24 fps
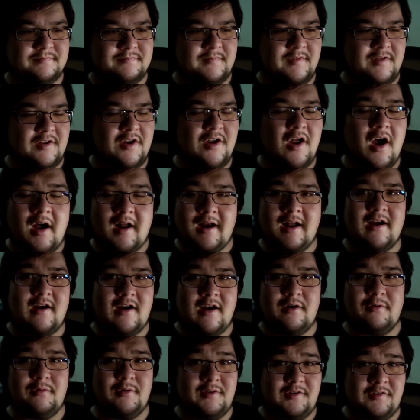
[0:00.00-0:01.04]
not how
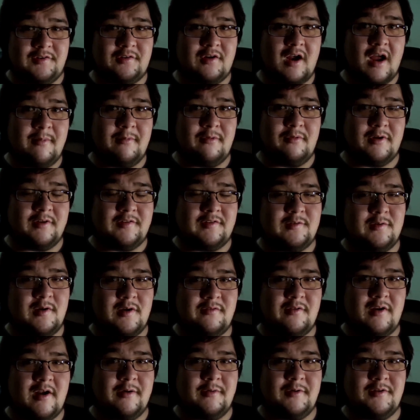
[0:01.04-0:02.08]
I would describe it
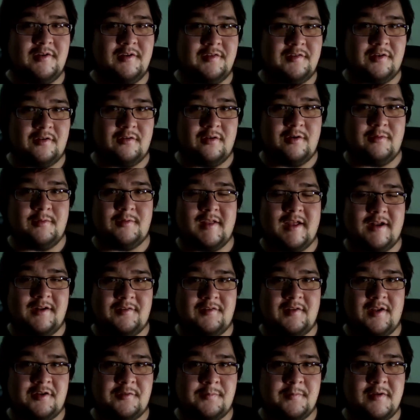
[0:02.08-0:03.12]
whatsoever. I would disagree with that
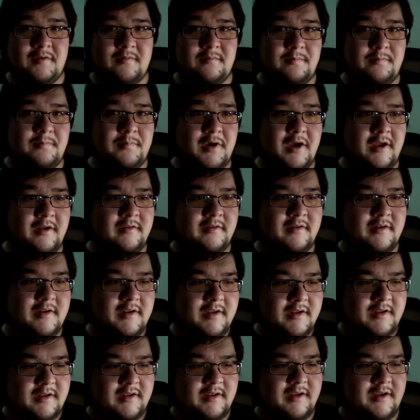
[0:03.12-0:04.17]
assessment, but
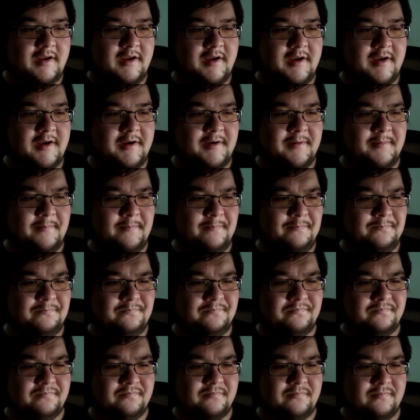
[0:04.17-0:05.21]
um,
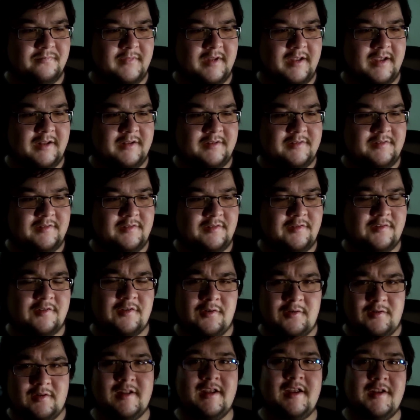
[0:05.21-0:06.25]
it
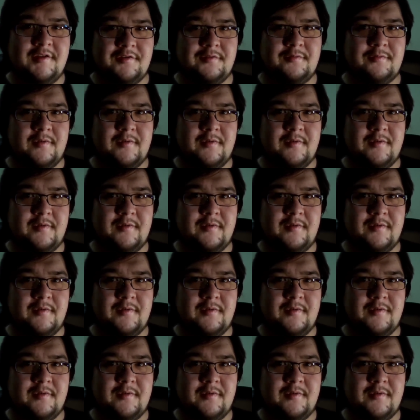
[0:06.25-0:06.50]
certainly is.